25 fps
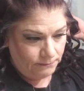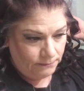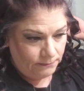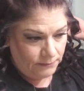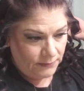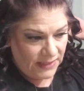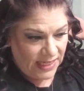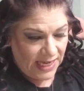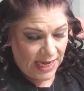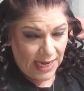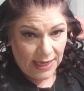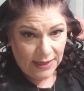
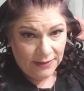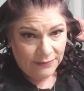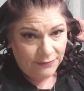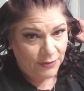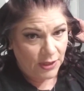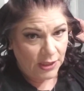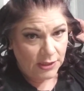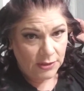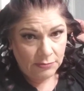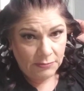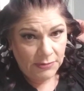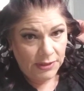Yeah,
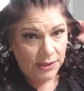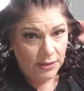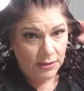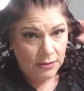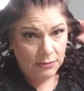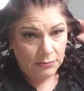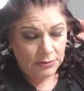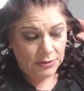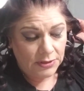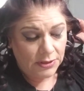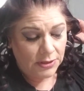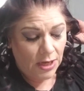freshman year
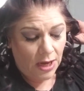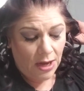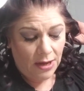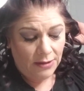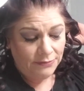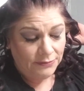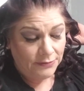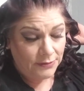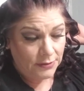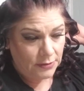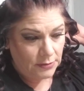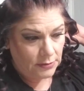was
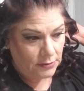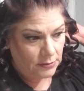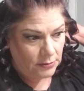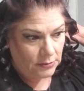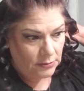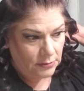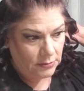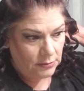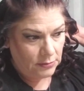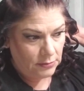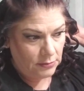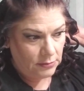awful.
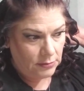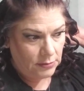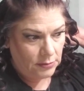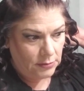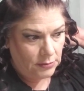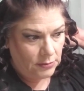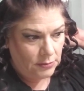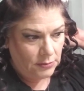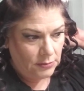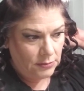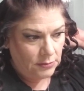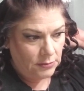
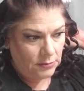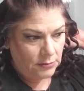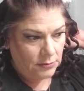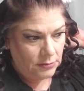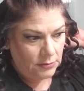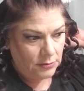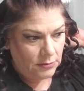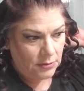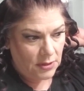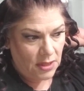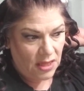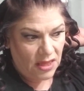
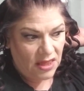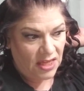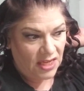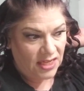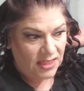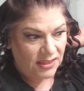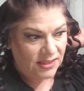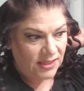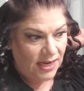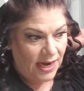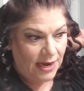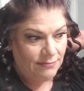The
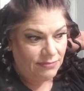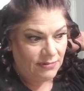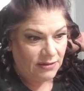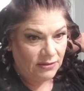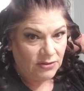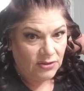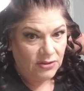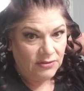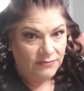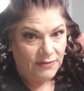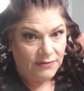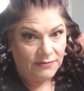thickest
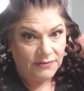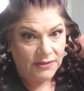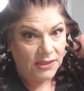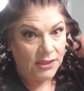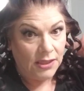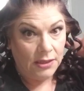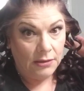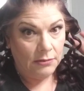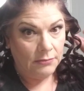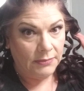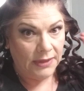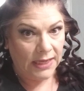eyebrows you've ever
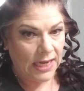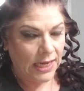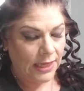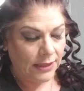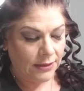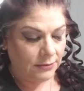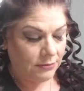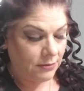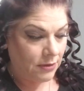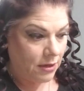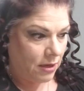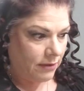seen. Oh my God,
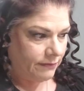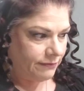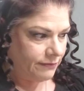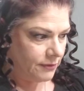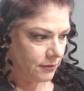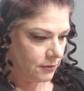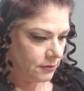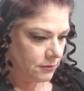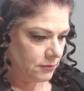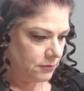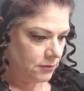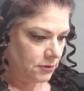they were
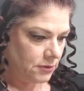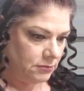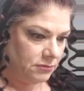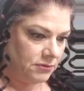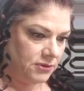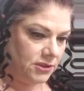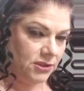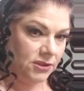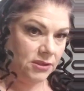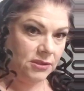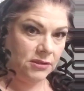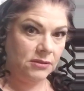awful. They were
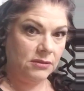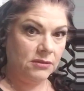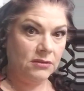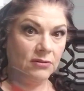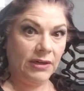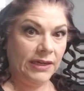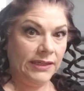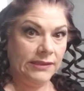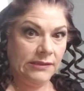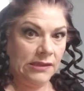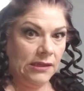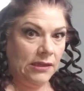just
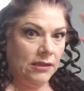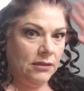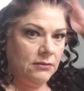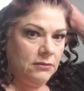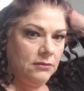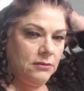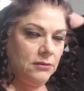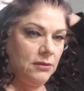crazy.